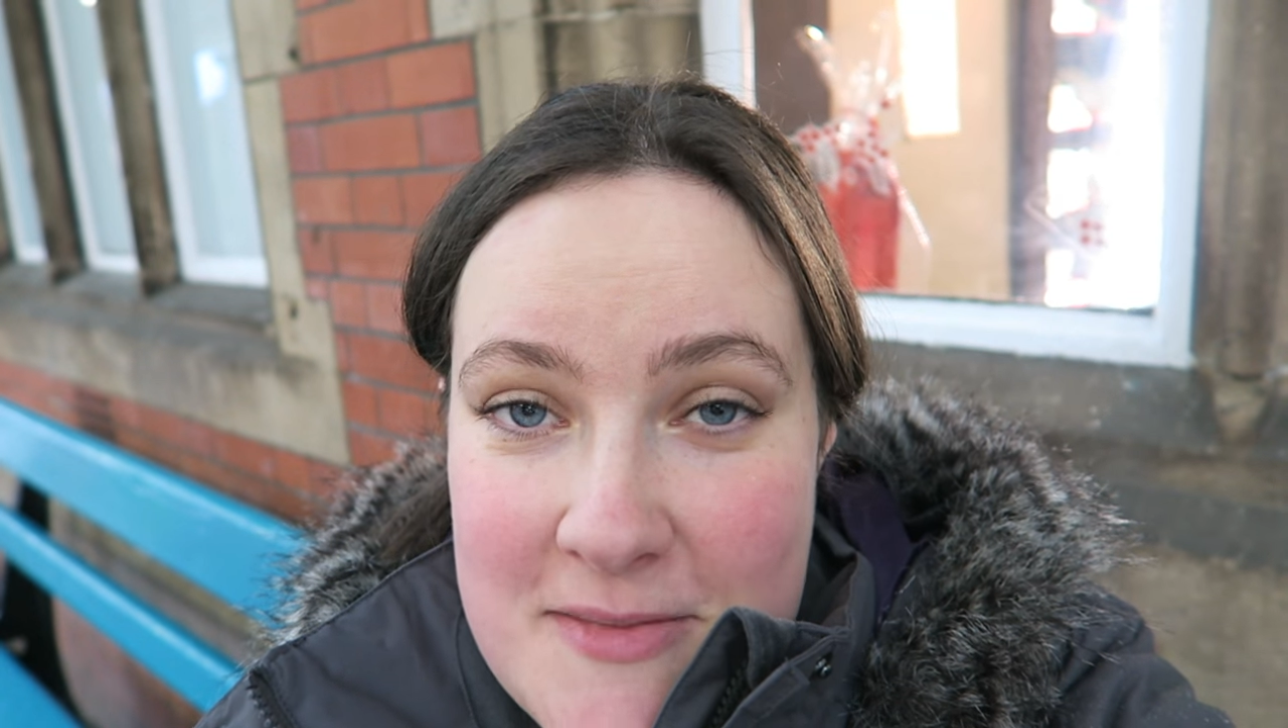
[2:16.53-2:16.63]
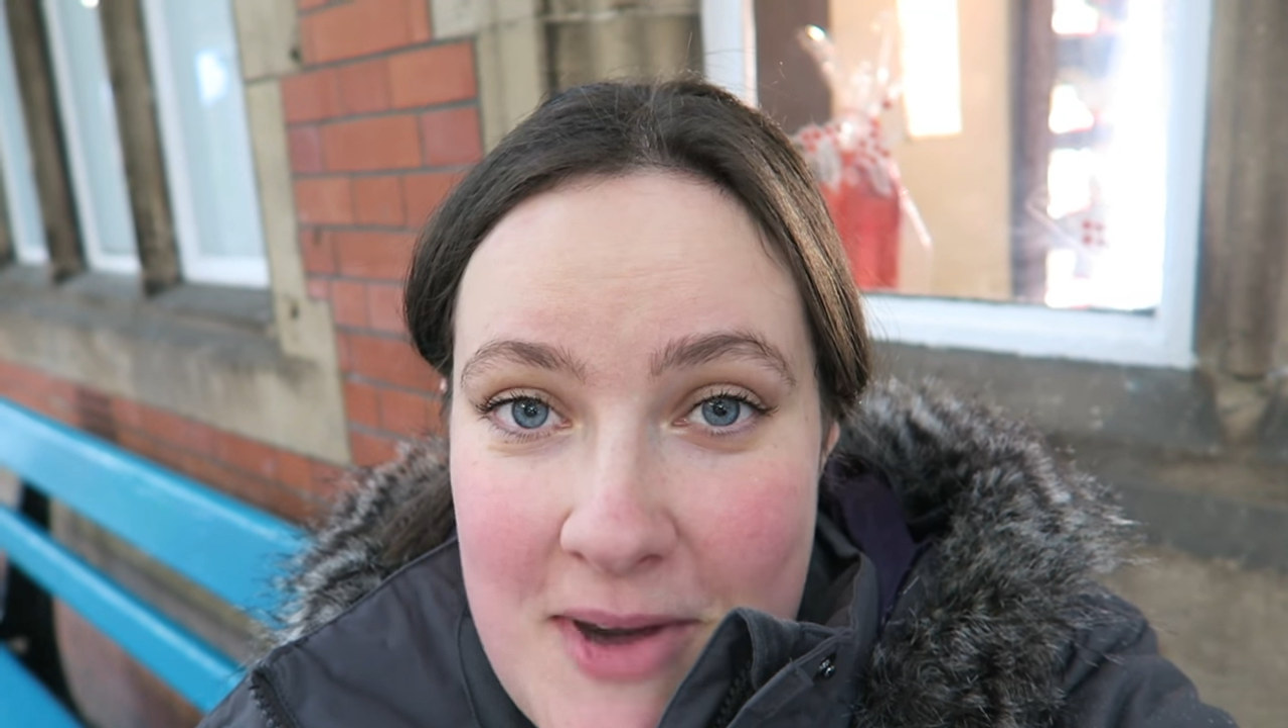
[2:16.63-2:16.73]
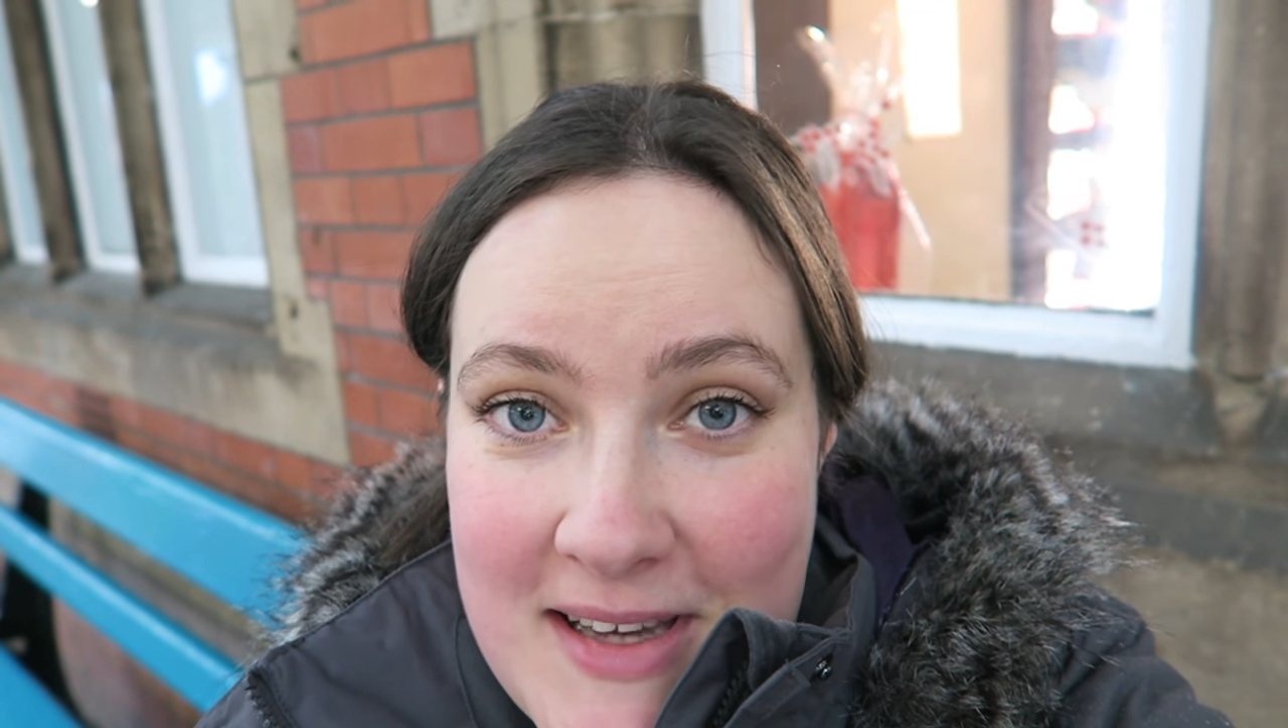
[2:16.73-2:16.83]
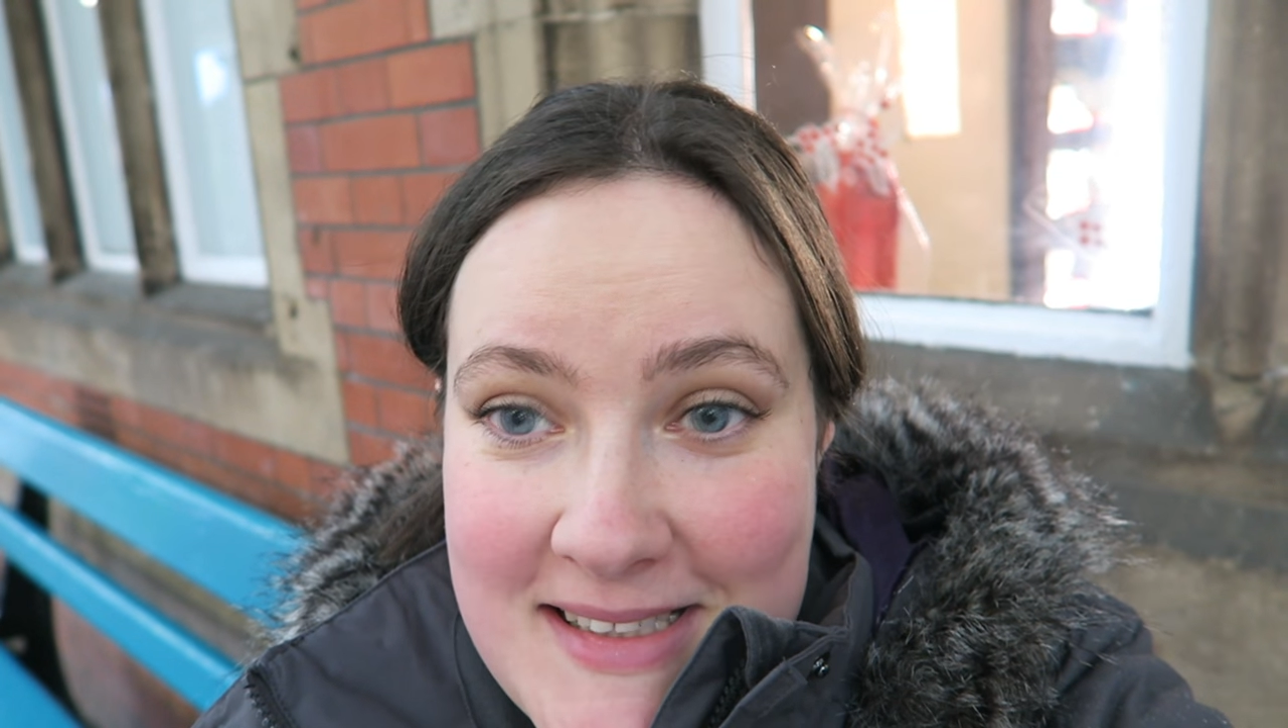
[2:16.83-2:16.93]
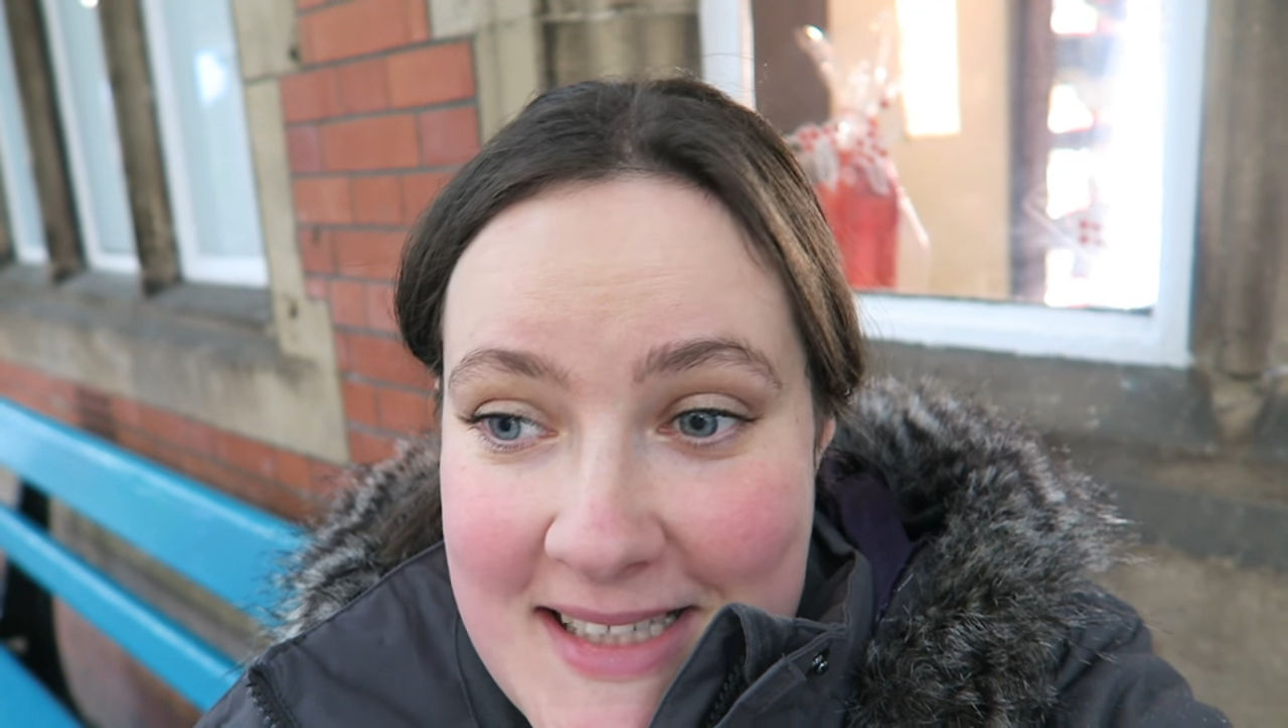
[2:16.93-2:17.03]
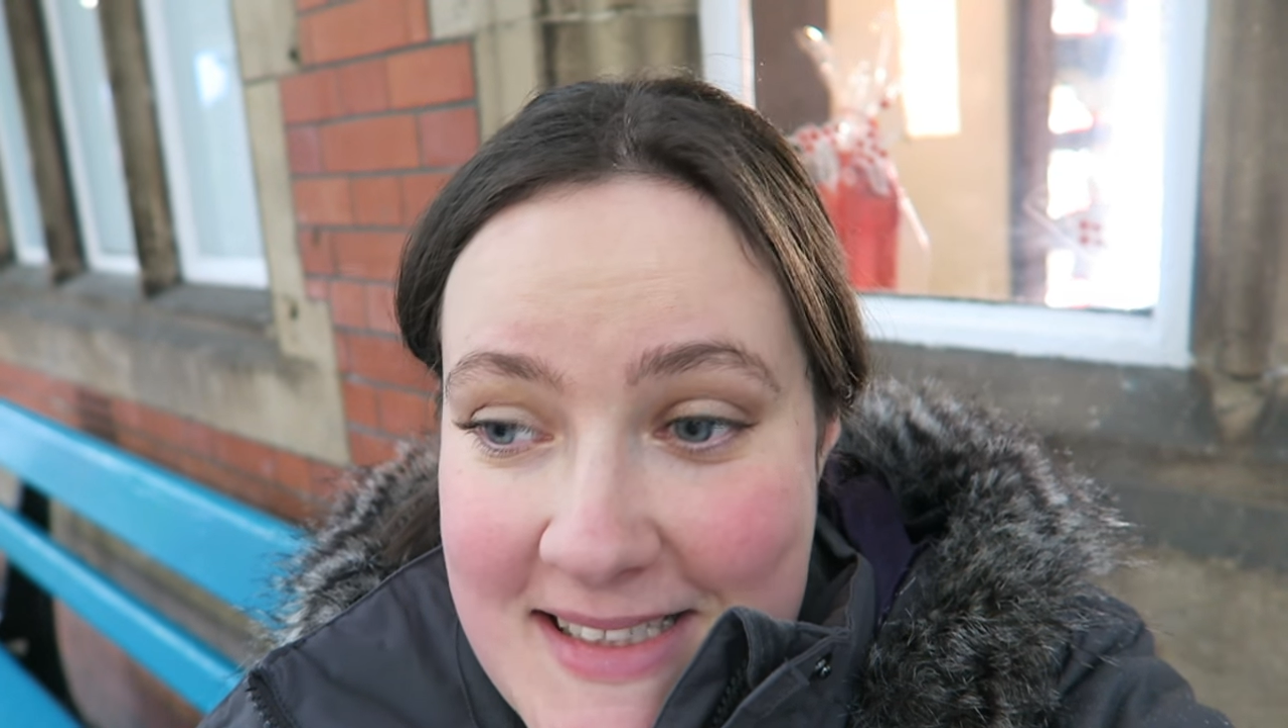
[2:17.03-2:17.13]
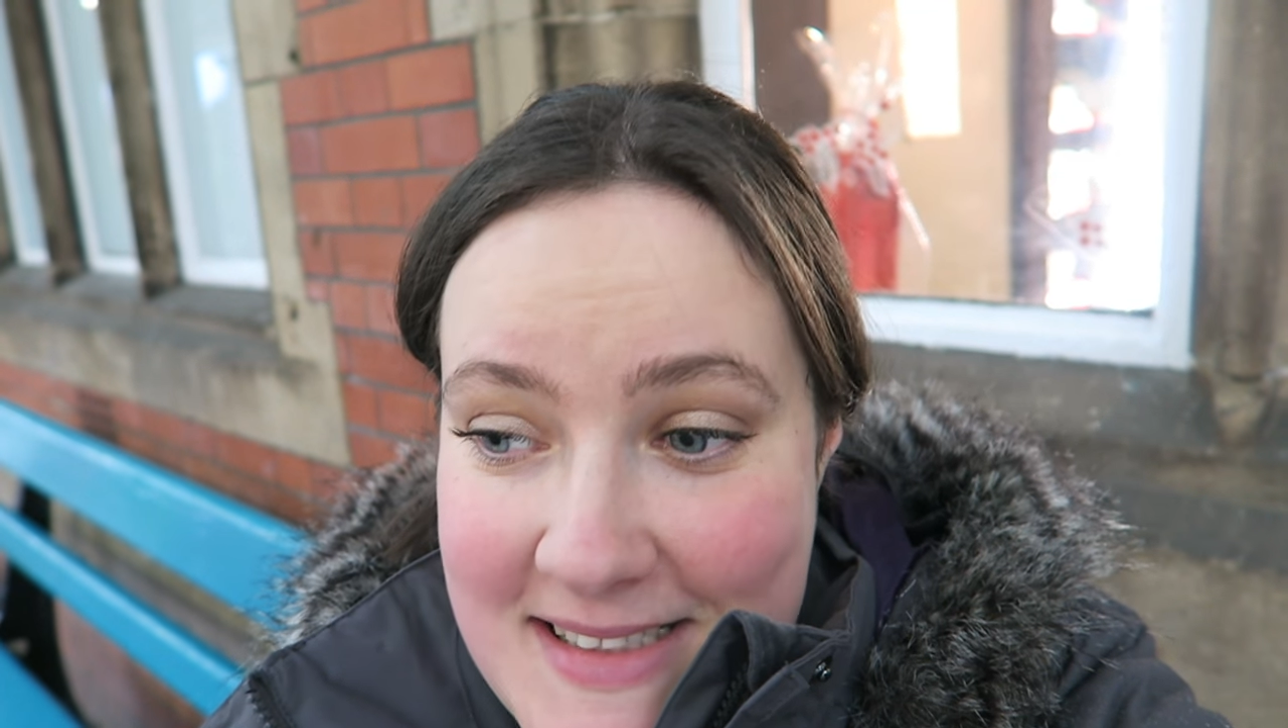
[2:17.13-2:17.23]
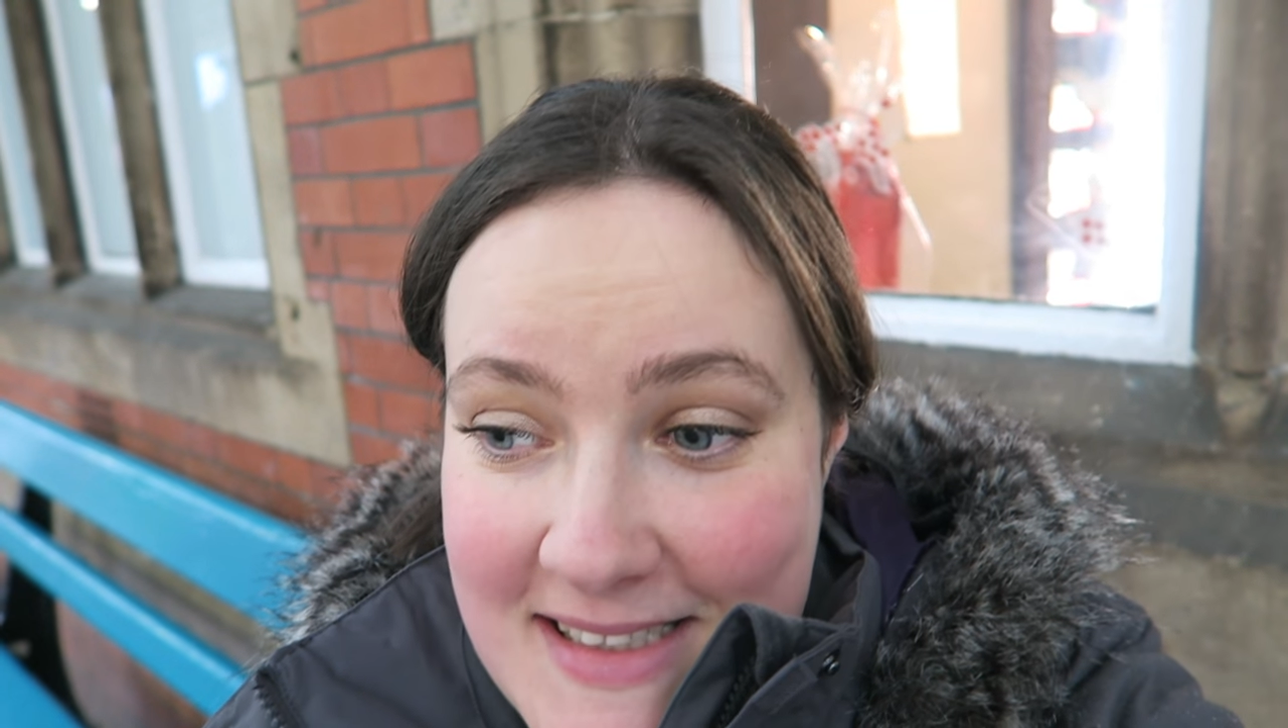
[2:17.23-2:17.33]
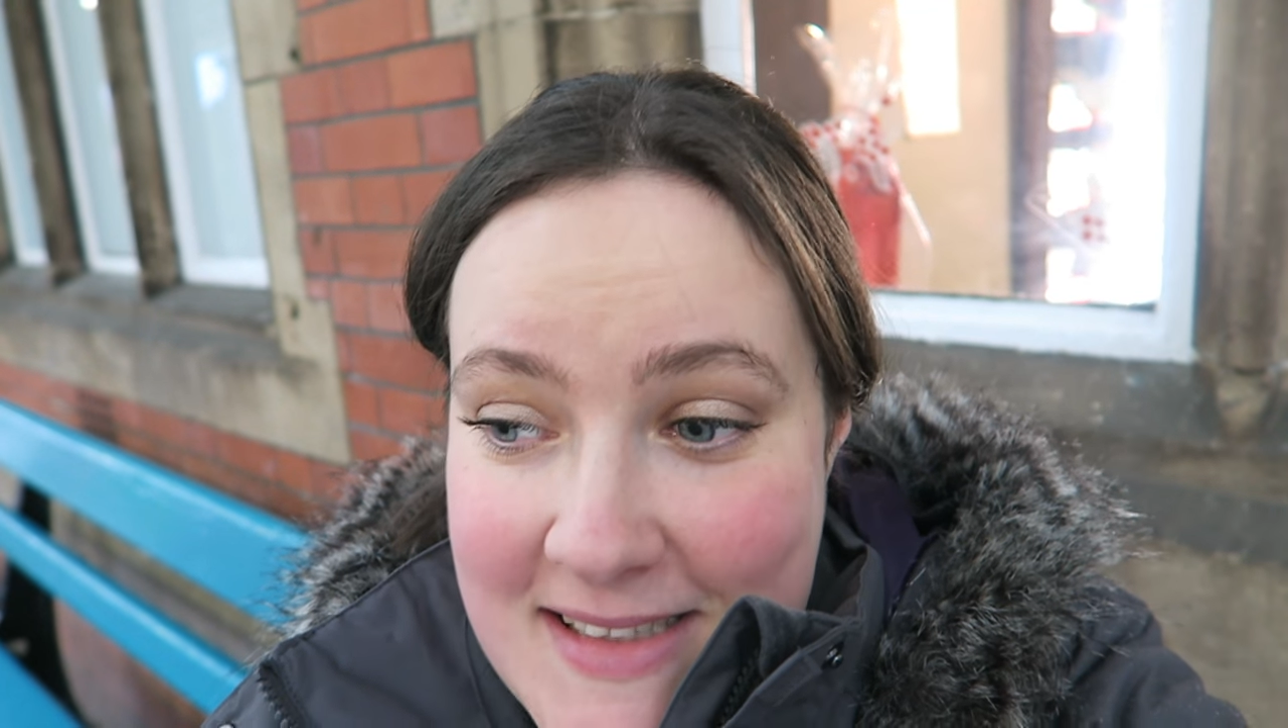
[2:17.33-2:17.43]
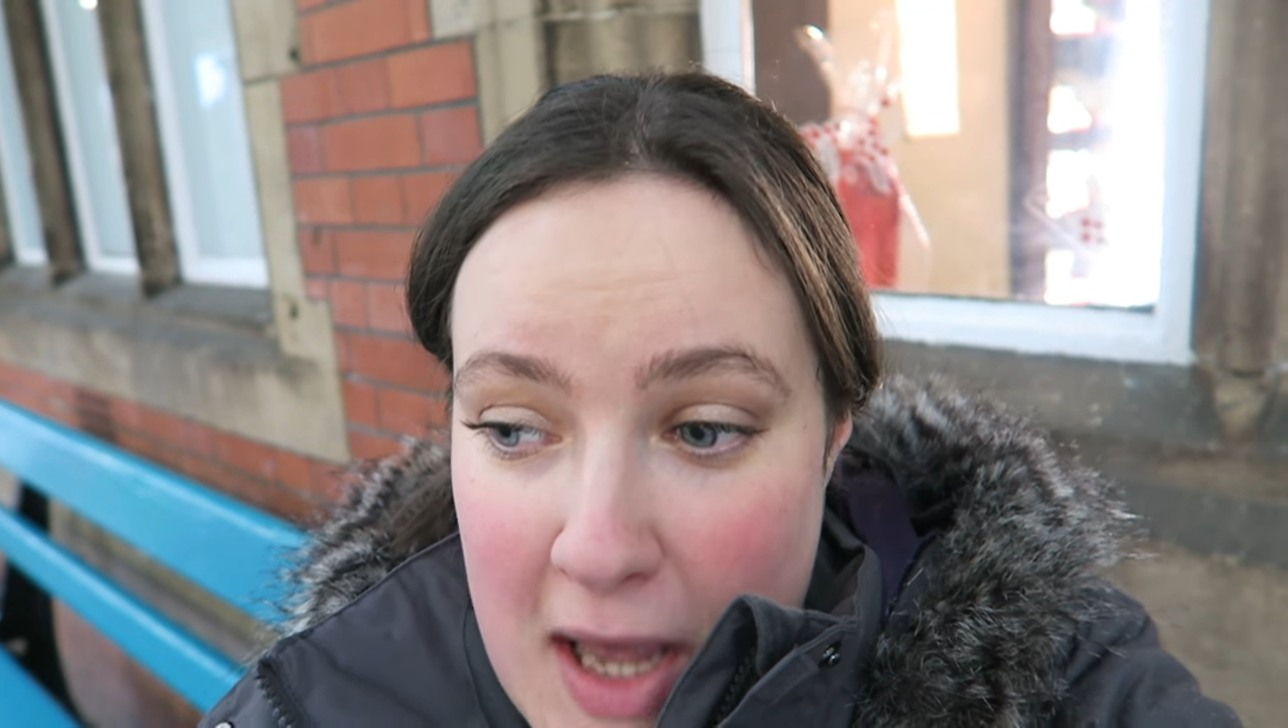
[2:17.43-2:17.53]
to my
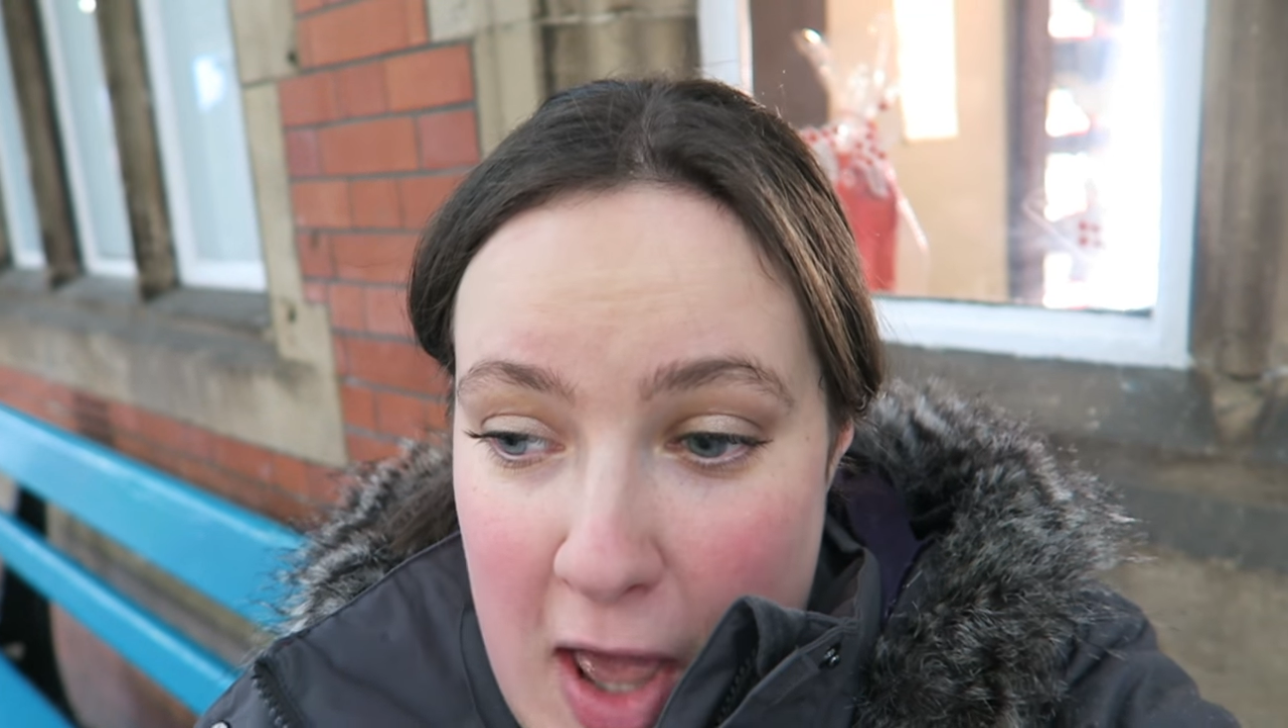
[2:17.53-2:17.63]
sister's.